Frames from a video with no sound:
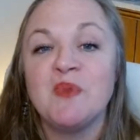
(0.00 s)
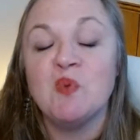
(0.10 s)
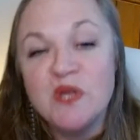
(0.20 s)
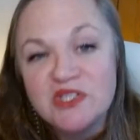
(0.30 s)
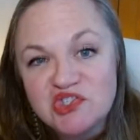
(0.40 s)

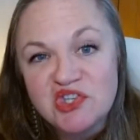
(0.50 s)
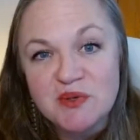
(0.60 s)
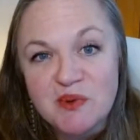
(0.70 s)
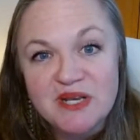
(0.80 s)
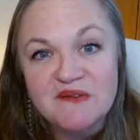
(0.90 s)
which
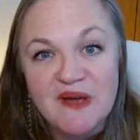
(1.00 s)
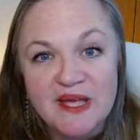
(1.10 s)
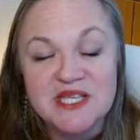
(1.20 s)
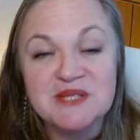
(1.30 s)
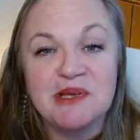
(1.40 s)
generated
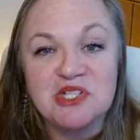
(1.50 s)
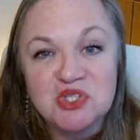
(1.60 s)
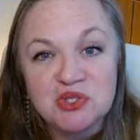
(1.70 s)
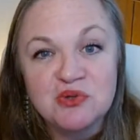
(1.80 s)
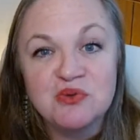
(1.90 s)
filings by
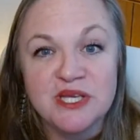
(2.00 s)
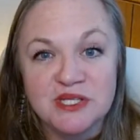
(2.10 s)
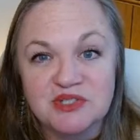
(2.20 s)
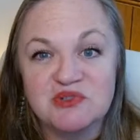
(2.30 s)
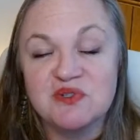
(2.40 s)
2
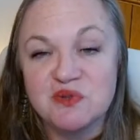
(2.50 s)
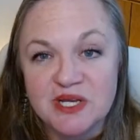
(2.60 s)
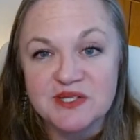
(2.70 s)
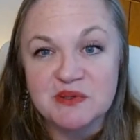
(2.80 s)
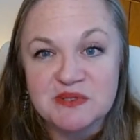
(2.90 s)
industry
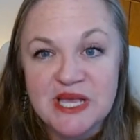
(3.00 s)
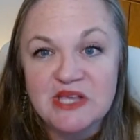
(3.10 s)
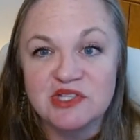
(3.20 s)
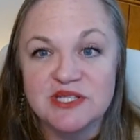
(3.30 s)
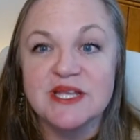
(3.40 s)
trade
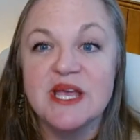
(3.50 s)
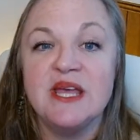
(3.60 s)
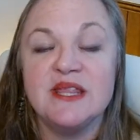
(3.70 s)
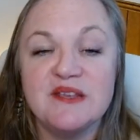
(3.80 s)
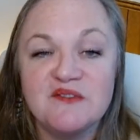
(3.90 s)
associations.
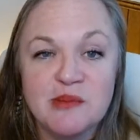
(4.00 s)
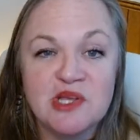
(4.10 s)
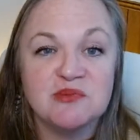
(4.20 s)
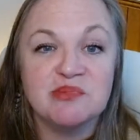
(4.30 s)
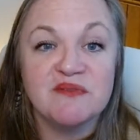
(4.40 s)
The
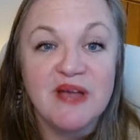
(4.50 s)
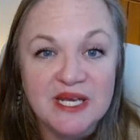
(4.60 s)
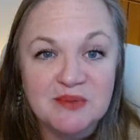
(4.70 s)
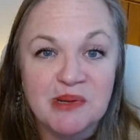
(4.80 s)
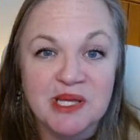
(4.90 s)
information
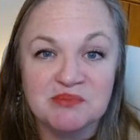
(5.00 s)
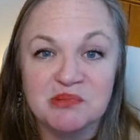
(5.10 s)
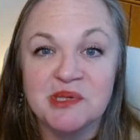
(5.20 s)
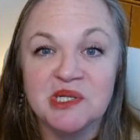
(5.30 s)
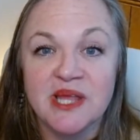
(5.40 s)
provided by the
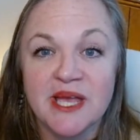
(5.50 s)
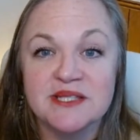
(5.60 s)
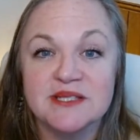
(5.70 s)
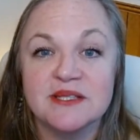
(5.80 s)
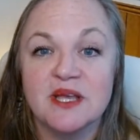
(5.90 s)
Premier
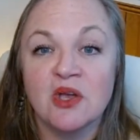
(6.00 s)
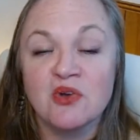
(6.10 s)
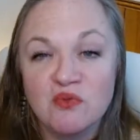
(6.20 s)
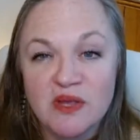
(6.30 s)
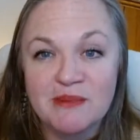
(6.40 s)
Alliance
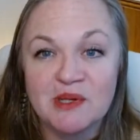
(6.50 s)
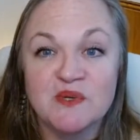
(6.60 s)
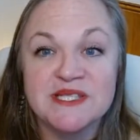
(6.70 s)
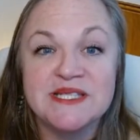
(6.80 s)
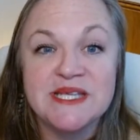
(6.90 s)
Agreement
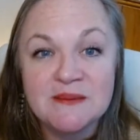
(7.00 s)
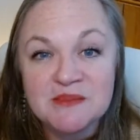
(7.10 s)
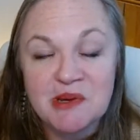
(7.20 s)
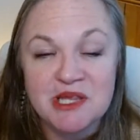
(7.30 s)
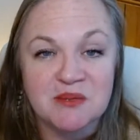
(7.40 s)
was
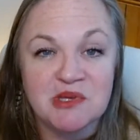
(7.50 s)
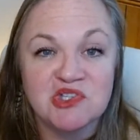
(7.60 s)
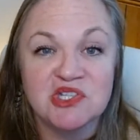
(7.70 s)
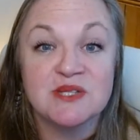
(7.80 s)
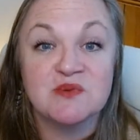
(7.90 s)
deemed by the
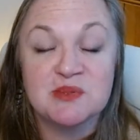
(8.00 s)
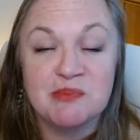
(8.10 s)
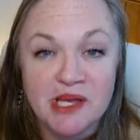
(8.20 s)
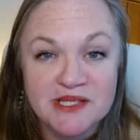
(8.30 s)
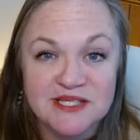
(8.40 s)
Commission as
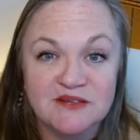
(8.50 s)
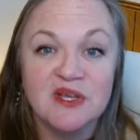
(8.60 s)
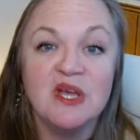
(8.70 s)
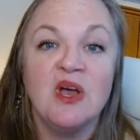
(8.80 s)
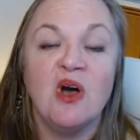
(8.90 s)
responsive
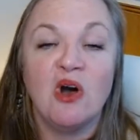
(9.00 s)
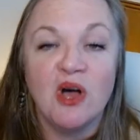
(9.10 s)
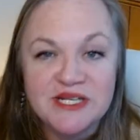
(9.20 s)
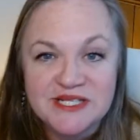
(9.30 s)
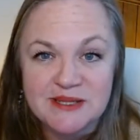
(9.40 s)

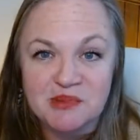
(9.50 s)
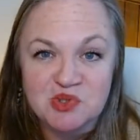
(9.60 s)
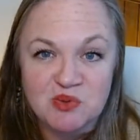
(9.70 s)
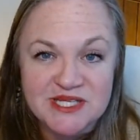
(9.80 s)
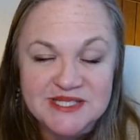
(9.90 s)
on December
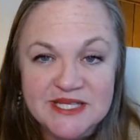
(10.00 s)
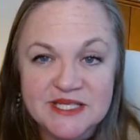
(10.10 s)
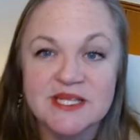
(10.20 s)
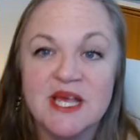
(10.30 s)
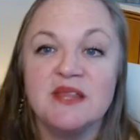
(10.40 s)
26th.
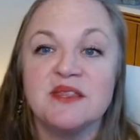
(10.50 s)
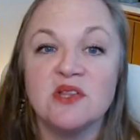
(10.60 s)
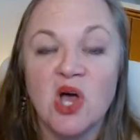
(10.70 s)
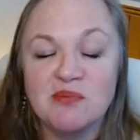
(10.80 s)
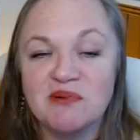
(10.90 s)
The
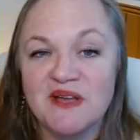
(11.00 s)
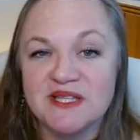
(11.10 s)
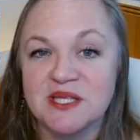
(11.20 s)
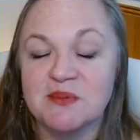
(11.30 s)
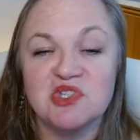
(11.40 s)
law
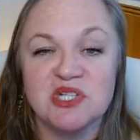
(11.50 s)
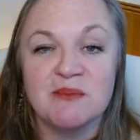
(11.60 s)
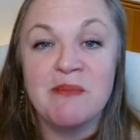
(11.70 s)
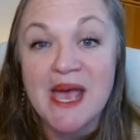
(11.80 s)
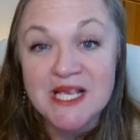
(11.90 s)
provides the Commission a
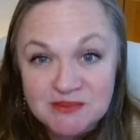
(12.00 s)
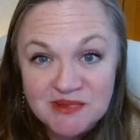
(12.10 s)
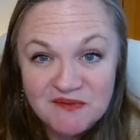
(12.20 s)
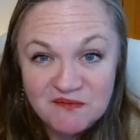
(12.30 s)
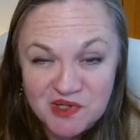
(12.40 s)

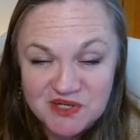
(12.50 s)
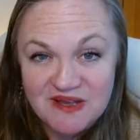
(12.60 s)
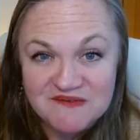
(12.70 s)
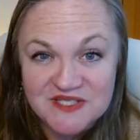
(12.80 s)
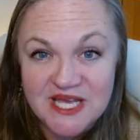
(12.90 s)
maximum of
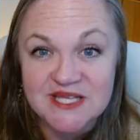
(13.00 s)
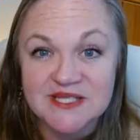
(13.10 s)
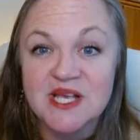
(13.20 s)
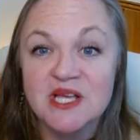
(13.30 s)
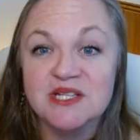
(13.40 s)
45 days
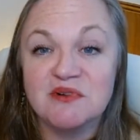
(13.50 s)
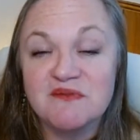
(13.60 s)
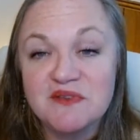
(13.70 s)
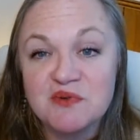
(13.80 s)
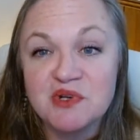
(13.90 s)
to
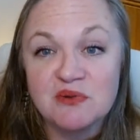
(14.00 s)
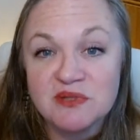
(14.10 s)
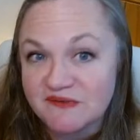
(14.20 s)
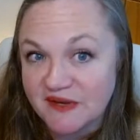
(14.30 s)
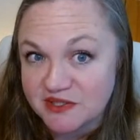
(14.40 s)
review a
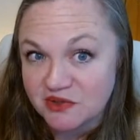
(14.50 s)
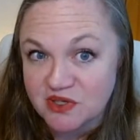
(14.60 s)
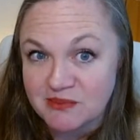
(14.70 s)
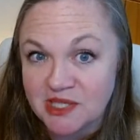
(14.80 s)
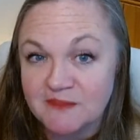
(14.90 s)
newly filed
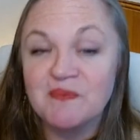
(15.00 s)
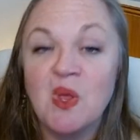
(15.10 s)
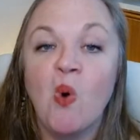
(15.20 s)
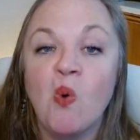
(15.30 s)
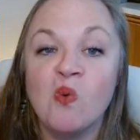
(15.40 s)
agreement
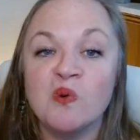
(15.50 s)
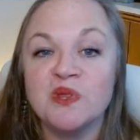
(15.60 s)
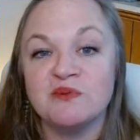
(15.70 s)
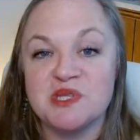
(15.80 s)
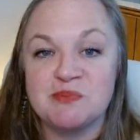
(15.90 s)
or
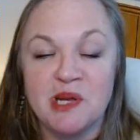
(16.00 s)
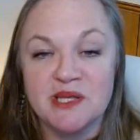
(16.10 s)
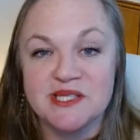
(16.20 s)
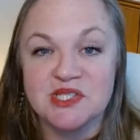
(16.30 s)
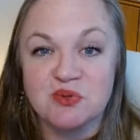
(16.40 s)
the
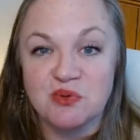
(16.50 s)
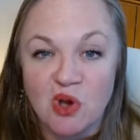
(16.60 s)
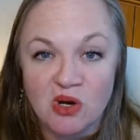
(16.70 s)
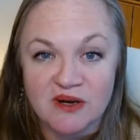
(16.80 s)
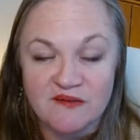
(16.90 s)
responses to an
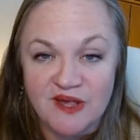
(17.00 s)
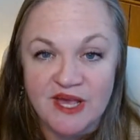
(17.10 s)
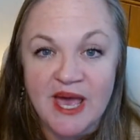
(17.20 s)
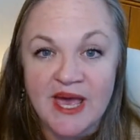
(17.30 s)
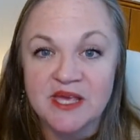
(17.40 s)

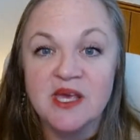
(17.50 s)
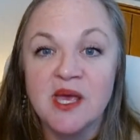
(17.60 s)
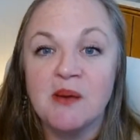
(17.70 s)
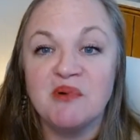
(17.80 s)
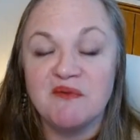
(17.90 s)
RFAI
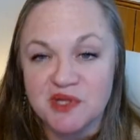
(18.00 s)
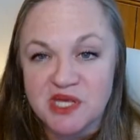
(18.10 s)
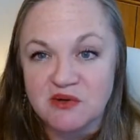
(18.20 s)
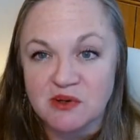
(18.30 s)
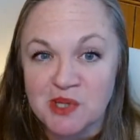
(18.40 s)
before
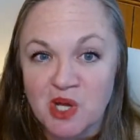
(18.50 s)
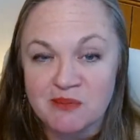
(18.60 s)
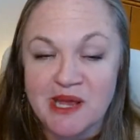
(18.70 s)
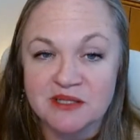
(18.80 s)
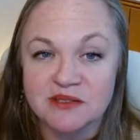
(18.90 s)
the agreement
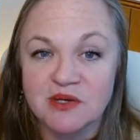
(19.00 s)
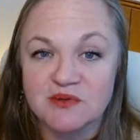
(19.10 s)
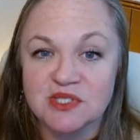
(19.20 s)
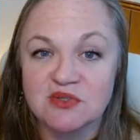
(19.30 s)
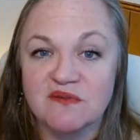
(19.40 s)
automatically
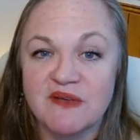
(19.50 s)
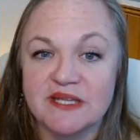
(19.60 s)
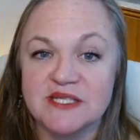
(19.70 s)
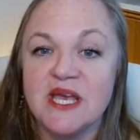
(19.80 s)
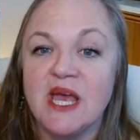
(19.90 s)
goes into
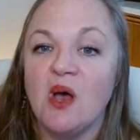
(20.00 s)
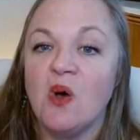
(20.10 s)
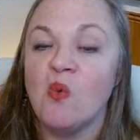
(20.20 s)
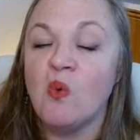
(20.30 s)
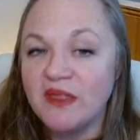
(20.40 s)
effect.
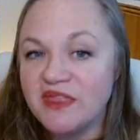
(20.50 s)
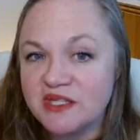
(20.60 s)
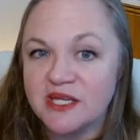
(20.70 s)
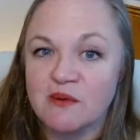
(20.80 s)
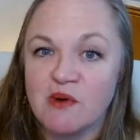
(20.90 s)
One
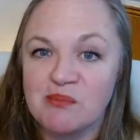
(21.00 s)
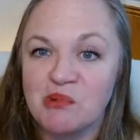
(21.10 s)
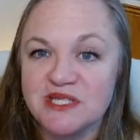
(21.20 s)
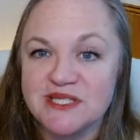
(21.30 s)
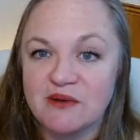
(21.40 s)
thing that I want to
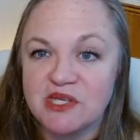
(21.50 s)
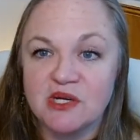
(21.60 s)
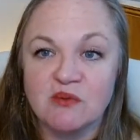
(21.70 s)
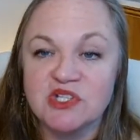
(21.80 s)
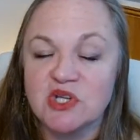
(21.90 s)
point out
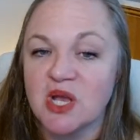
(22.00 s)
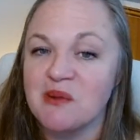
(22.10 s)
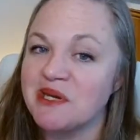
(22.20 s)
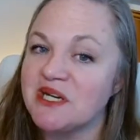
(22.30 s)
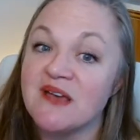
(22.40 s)
here, we talk
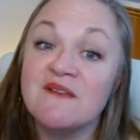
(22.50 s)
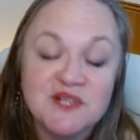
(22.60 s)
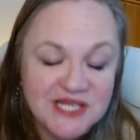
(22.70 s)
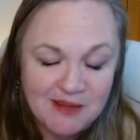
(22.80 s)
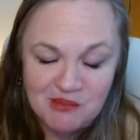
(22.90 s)
about it
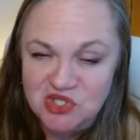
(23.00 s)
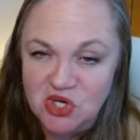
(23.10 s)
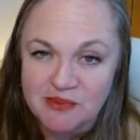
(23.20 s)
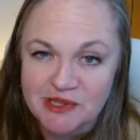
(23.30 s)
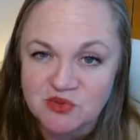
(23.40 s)
every time we
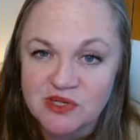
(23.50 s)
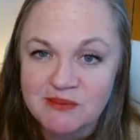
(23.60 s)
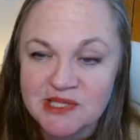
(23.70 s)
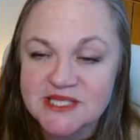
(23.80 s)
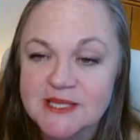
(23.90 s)
talk about
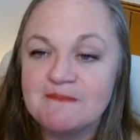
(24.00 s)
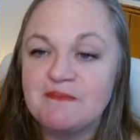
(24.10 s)
agreements,